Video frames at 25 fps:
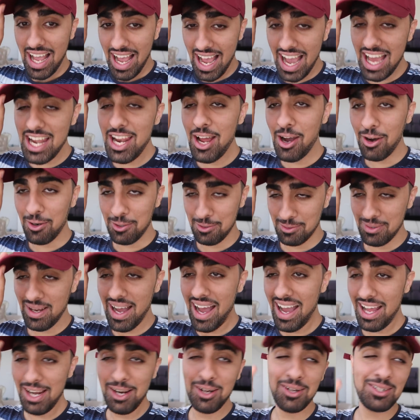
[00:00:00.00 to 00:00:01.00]
I know,
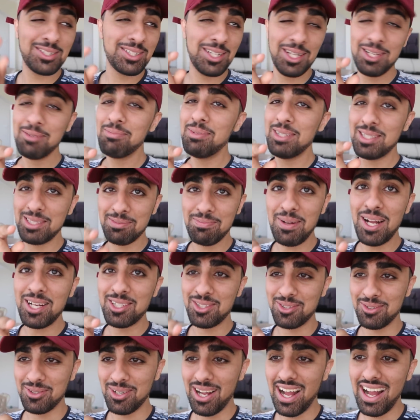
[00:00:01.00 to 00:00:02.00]
I know, it's gonna be
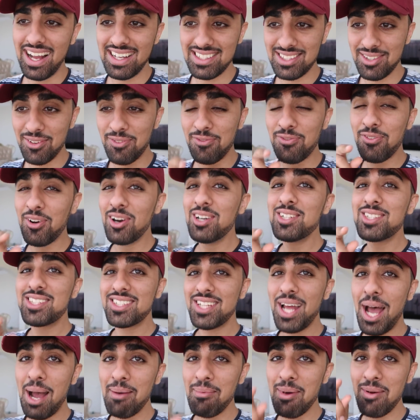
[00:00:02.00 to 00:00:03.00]
special, guys. The
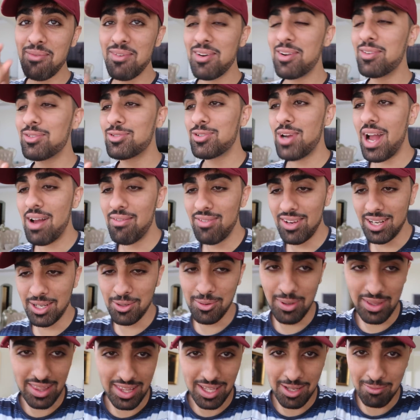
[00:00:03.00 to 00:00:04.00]
first time I'm ever traveling
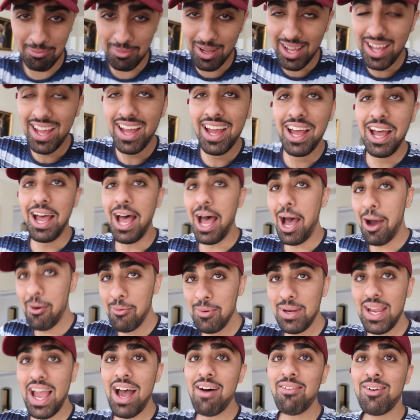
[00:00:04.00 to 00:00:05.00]
with him, and
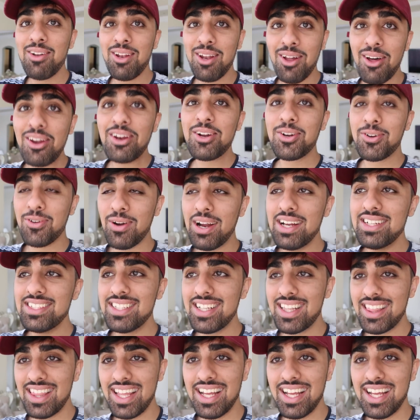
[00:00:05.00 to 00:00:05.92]
we have a lot of crazy